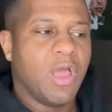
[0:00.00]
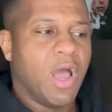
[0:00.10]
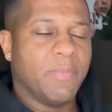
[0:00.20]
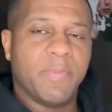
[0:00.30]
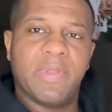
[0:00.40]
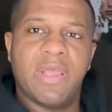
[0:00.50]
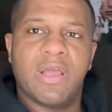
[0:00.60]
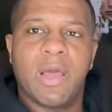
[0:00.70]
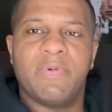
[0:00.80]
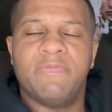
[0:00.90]
I'm gonna play a
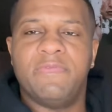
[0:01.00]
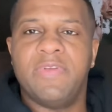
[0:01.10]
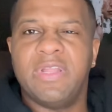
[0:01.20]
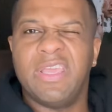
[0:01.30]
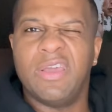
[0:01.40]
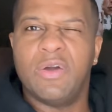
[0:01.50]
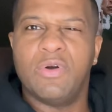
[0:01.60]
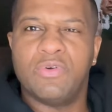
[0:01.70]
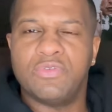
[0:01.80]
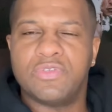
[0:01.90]
couple of
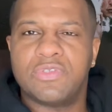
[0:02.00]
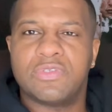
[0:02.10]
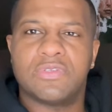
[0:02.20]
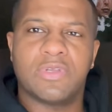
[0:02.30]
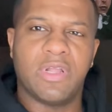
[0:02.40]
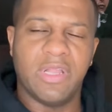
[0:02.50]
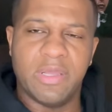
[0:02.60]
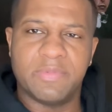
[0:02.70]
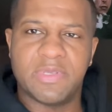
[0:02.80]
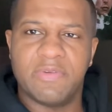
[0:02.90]
videos,
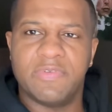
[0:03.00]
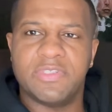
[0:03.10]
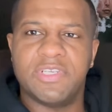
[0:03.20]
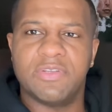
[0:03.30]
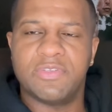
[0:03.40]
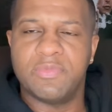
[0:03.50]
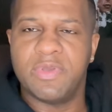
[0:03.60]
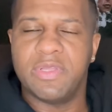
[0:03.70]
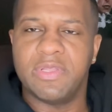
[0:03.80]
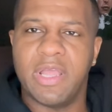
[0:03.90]
clips of a
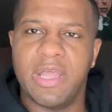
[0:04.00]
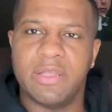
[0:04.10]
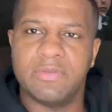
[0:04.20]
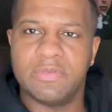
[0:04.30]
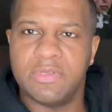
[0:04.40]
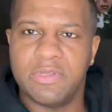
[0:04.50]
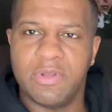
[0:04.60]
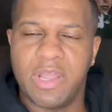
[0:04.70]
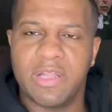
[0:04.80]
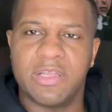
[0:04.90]
gentleman that
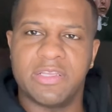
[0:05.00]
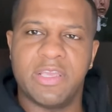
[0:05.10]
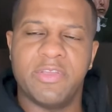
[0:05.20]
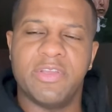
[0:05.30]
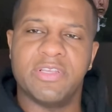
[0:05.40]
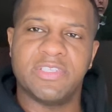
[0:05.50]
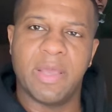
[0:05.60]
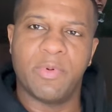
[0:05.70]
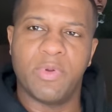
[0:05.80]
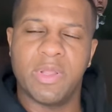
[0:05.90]
kind of give you an
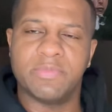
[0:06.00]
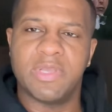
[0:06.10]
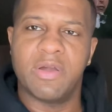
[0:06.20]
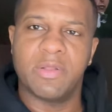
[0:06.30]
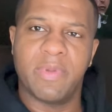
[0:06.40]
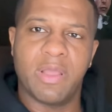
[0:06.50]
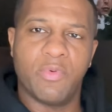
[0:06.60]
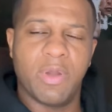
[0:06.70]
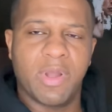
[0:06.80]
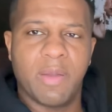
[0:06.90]
example of what I'm talking about and
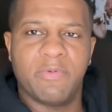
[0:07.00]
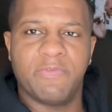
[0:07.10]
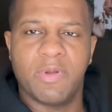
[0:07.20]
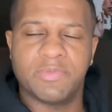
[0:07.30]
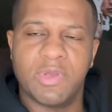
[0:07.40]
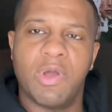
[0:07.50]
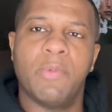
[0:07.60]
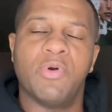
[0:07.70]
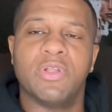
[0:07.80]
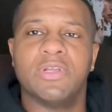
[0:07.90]
where I'm coming from. So
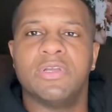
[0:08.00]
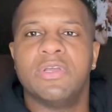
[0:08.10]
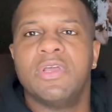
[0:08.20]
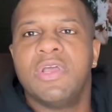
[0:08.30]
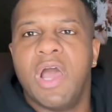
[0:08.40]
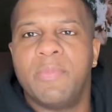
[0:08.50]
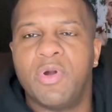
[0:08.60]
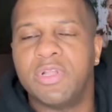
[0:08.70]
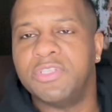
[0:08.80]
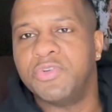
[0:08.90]
I'm
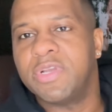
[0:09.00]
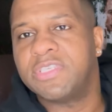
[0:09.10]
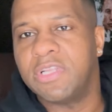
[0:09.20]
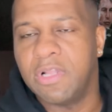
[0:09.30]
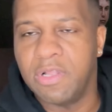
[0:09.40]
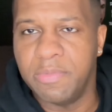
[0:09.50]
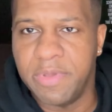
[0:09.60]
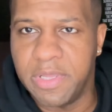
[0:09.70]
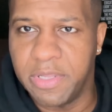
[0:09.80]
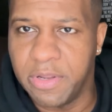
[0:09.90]
gonna address it a little
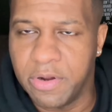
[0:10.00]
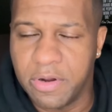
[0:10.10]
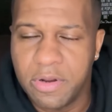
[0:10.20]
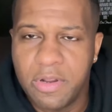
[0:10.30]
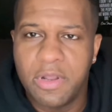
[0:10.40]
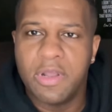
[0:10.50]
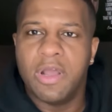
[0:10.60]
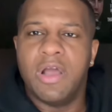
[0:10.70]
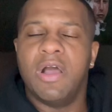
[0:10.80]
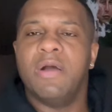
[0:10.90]
bit here,
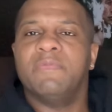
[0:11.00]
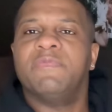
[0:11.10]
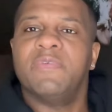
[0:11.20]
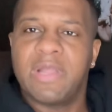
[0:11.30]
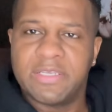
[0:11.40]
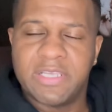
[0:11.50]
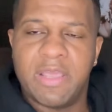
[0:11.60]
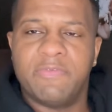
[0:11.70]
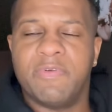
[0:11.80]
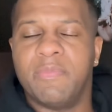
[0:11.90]
for like I
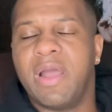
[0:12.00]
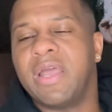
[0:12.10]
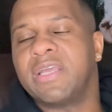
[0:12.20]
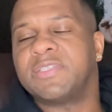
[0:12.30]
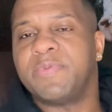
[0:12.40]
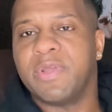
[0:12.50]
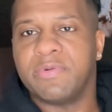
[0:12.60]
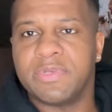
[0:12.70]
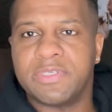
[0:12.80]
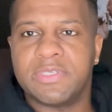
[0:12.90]
say, from my
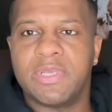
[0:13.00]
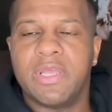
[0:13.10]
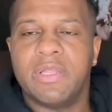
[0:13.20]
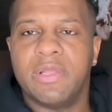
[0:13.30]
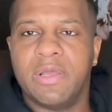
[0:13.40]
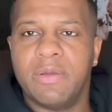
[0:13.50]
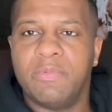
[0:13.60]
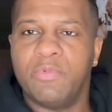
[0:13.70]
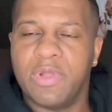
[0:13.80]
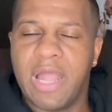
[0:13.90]
experience and
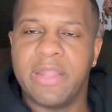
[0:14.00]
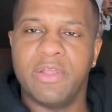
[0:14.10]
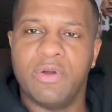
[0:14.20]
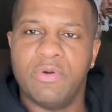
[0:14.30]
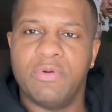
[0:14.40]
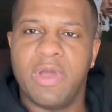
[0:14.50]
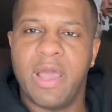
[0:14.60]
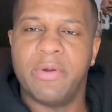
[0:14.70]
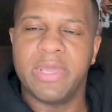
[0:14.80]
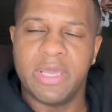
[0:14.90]
what I know,
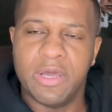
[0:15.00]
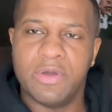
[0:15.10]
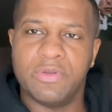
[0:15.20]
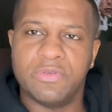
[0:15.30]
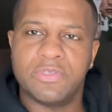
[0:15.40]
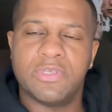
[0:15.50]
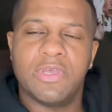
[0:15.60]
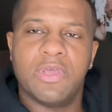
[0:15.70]
how it goes.